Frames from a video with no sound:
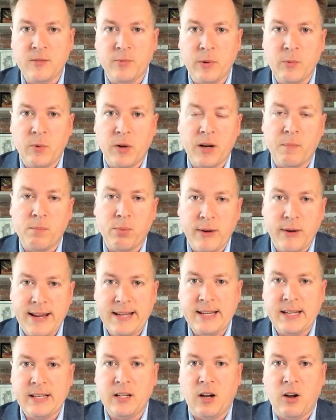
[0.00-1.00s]
We want to
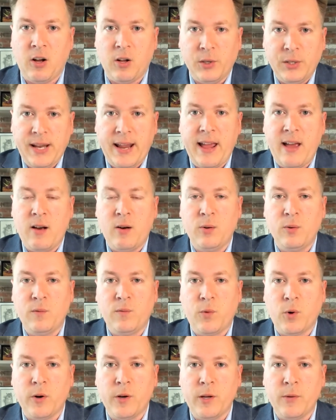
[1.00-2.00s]
break it all down
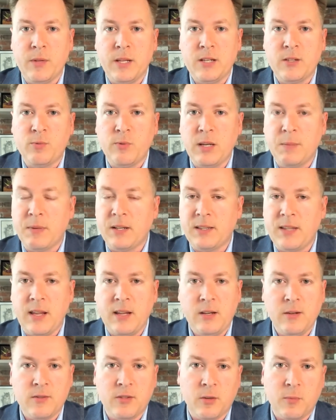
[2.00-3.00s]
for you this week, but
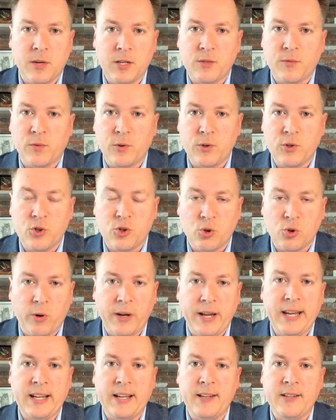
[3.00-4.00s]
thank you so much for
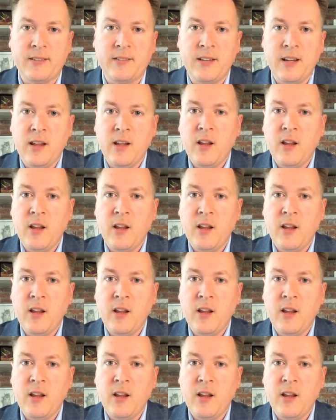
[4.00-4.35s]
joining us,